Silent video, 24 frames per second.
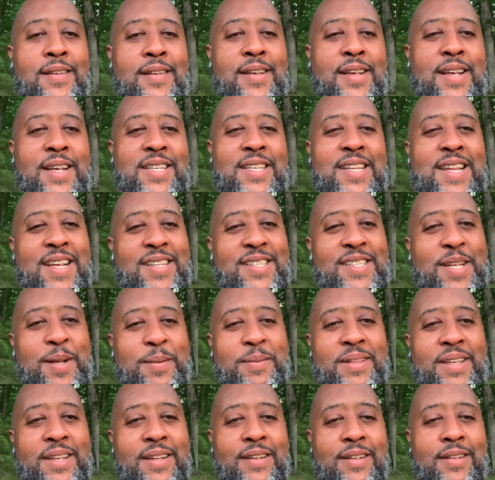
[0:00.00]
Isn't that
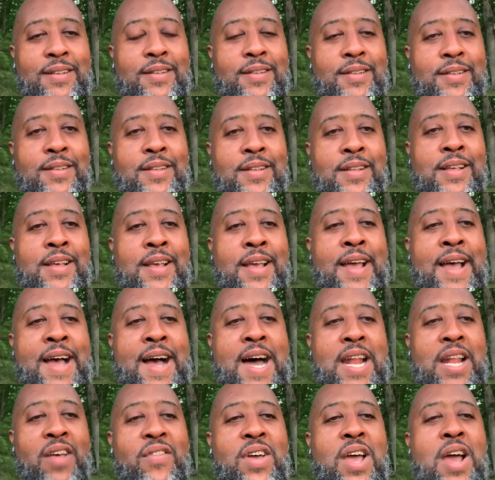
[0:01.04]
something?
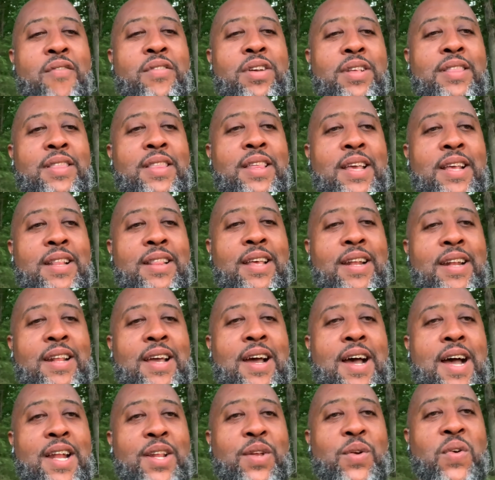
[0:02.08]
Out of everything that
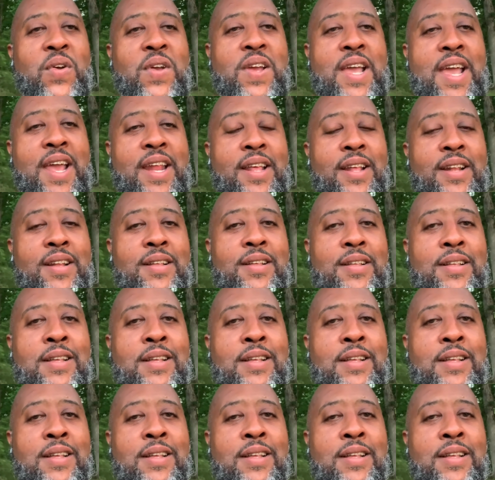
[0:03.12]
God created,